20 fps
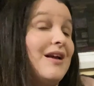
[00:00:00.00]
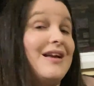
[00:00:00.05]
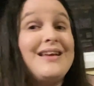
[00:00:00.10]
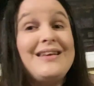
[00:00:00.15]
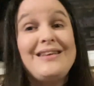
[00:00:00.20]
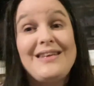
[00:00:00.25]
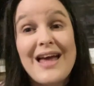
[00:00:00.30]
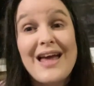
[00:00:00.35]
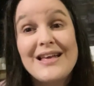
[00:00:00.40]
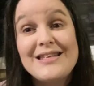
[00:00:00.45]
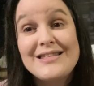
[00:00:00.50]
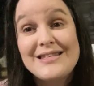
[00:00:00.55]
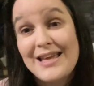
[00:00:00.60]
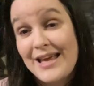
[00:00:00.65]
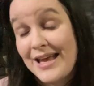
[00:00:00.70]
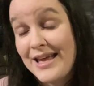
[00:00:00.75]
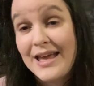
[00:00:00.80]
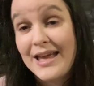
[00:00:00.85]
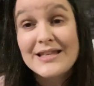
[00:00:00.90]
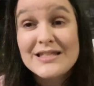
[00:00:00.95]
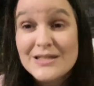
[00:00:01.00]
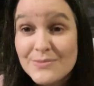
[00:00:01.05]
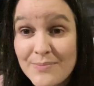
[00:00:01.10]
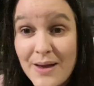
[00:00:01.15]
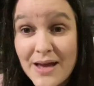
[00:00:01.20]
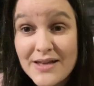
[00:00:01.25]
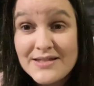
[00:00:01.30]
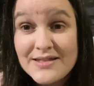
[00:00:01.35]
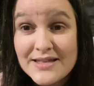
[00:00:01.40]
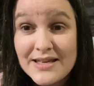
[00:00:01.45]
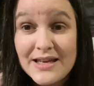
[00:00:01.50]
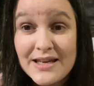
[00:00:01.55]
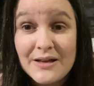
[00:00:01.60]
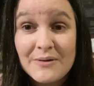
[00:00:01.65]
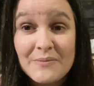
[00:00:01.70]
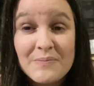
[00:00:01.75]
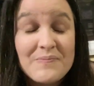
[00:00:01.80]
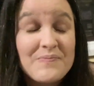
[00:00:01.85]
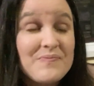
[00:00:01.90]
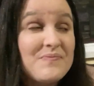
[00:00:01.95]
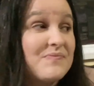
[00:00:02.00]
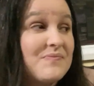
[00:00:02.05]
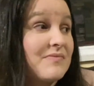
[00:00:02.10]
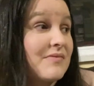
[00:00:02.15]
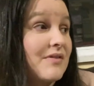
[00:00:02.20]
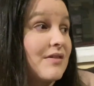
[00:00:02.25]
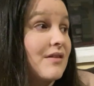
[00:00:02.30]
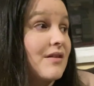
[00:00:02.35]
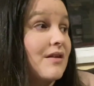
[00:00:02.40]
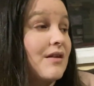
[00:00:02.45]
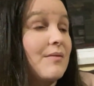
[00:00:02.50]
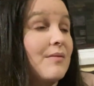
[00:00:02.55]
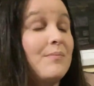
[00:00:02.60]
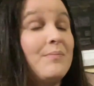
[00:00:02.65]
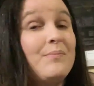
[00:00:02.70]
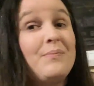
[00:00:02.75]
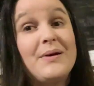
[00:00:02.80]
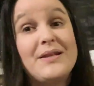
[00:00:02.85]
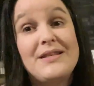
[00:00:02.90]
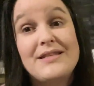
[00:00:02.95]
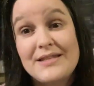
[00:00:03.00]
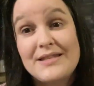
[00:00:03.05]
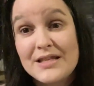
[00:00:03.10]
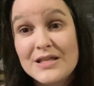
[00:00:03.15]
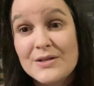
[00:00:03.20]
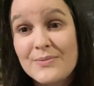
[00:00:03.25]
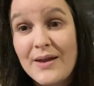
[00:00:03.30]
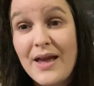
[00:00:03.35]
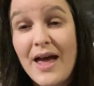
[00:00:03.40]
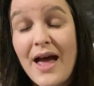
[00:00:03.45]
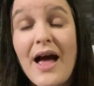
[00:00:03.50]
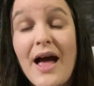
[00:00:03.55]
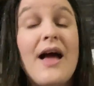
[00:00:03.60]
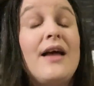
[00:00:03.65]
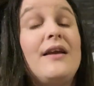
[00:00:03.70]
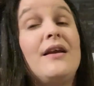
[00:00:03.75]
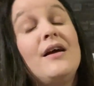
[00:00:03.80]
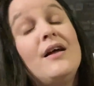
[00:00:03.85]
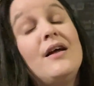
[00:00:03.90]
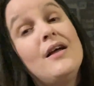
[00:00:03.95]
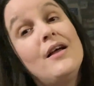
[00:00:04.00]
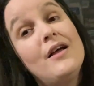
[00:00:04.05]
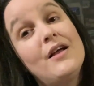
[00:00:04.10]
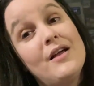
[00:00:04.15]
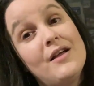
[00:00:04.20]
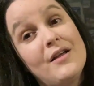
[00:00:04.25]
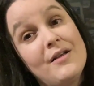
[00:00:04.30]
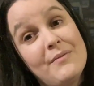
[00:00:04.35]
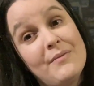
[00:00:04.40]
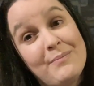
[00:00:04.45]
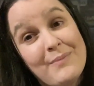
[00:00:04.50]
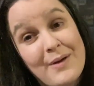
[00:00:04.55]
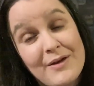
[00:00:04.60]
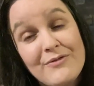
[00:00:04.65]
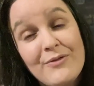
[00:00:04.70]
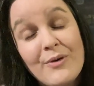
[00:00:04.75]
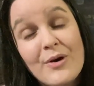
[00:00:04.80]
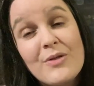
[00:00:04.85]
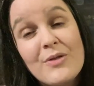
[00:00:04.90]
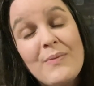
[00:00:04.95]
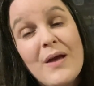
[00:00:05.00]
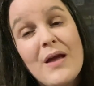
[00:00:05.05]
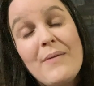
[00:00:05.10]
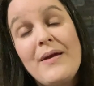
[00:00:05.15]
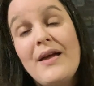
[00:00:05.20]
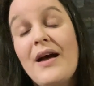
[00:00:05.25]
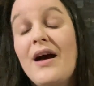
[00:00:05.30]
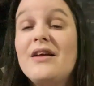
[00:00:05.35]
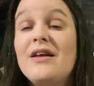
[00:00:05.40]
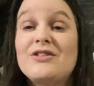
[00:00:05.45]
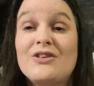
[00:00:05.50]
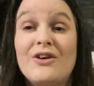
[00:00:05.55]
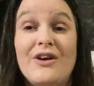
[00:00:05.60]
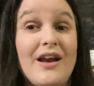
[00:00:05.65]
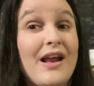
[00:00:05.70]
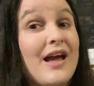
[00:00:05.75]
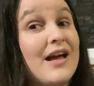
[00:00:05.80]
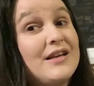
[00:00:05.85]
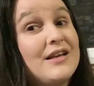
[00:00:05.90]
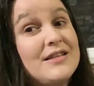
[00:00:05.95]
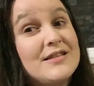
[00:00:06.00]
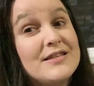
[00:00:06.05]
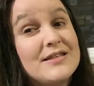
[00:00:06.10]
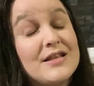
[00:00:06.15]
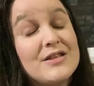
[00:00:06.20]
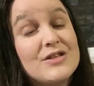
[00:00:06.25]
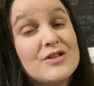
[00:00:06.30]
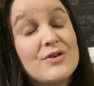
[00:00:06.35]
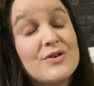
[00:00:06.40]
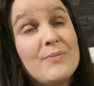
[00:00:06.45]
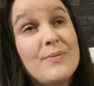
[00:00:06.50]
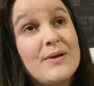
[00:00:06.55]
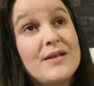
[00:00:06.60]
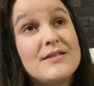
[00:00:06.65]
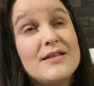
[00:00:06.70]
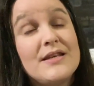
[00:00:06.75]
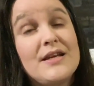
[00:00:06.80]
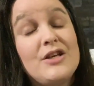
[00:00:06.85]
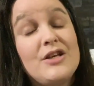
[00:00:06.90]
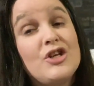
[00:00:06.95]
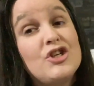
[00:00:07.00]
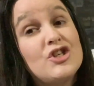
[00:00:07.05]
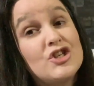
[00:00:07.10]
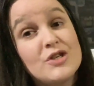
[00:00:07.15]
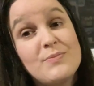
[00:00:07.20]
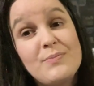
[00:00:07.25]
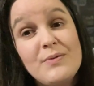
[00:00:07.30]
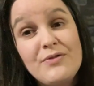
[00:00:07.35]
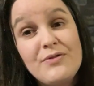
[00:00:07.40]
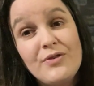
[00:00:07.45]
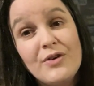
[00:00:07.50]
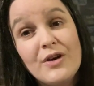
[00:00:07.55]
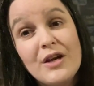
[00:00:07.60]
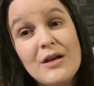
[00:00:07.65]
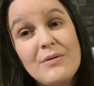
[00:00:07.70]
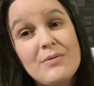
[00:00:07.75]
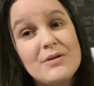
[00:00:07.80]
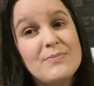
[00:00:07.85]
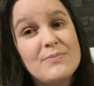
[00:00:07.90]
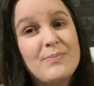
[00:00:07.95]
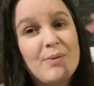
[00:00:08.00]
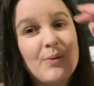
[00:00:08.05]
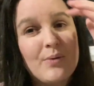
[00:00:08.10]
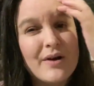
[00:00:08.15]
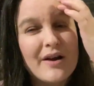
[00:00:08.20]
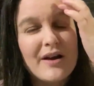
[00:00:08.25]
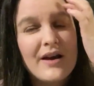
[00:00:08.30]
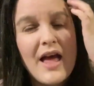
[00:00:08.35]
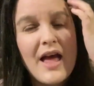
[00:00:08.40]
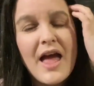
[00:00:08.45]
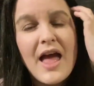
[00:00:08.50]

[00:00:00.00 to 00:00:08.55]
Yes, it gets messy, but since we had my 4th baby, I started adding sensory bins in just before he was born,